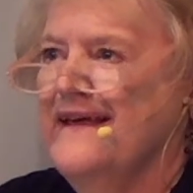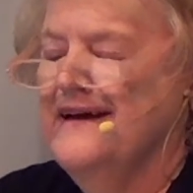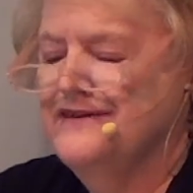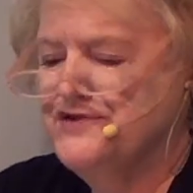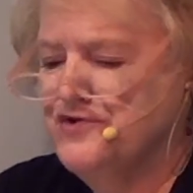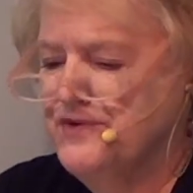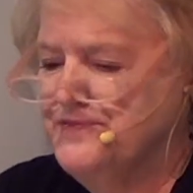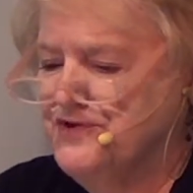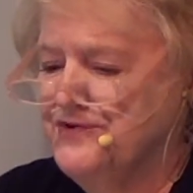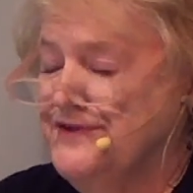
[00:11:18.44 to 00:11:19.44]
A
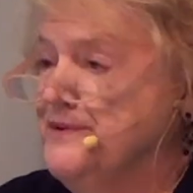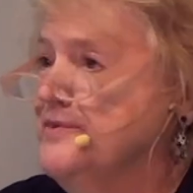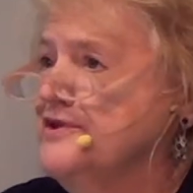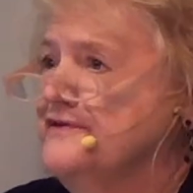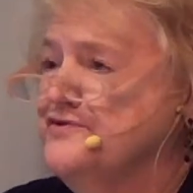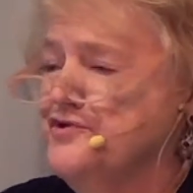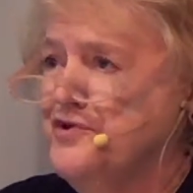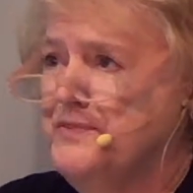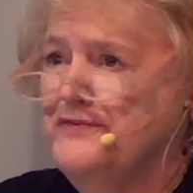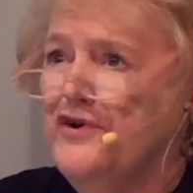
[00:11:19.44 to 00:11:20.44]
scripture in the book of
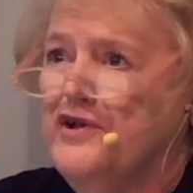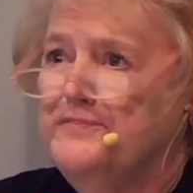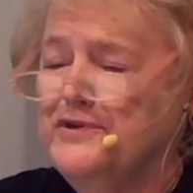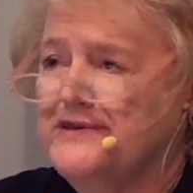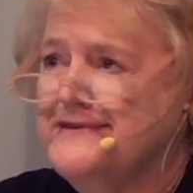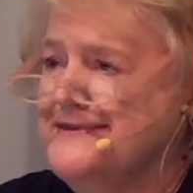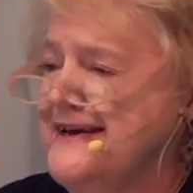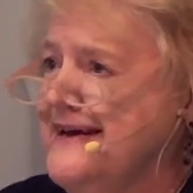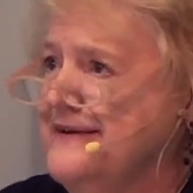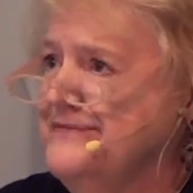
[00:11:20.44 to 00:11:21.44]
Job, of all books, to
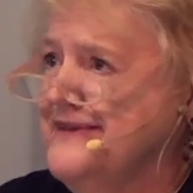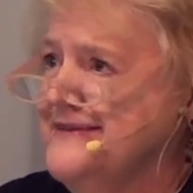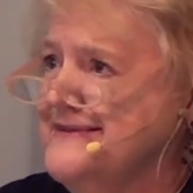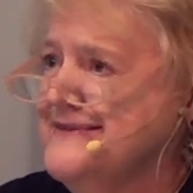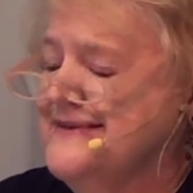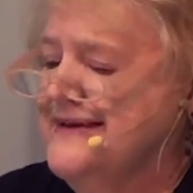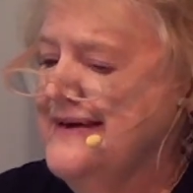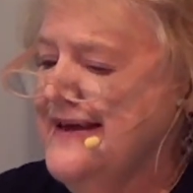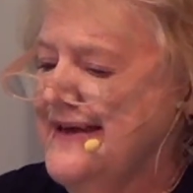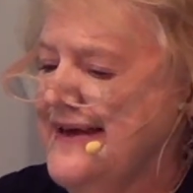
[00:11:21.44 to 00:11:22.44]
have this.
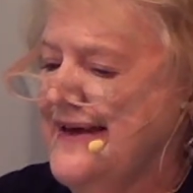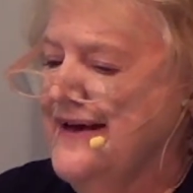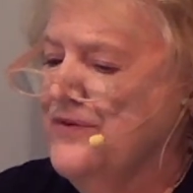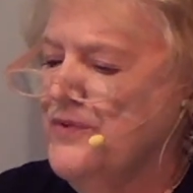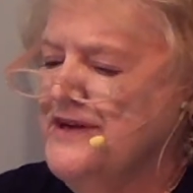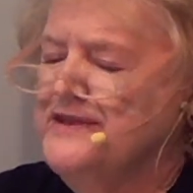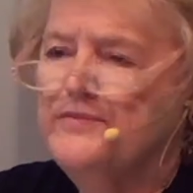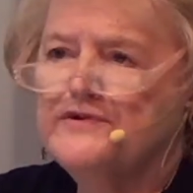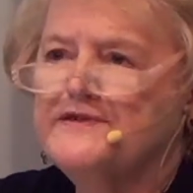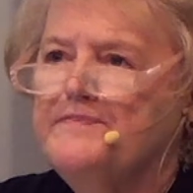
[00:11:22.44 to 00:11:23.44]
One of the
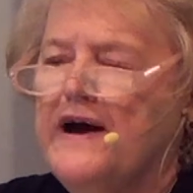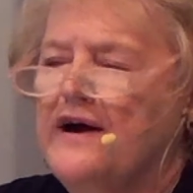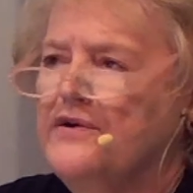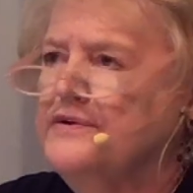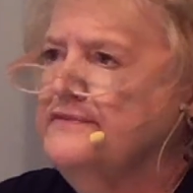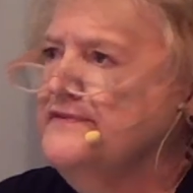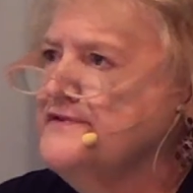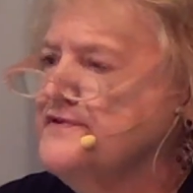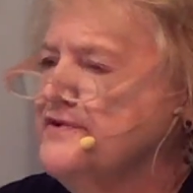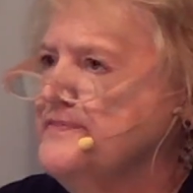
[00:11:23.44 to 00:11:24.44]
most powerful
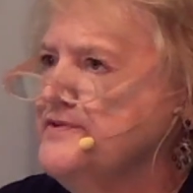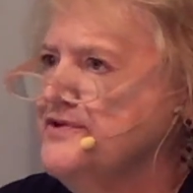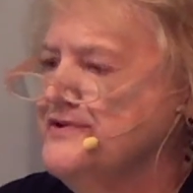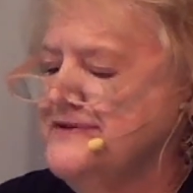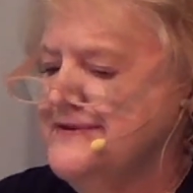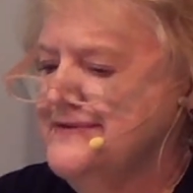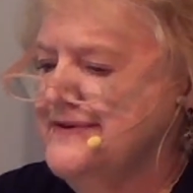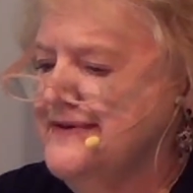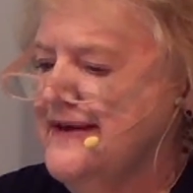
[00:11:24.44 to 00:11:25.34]
scriptures.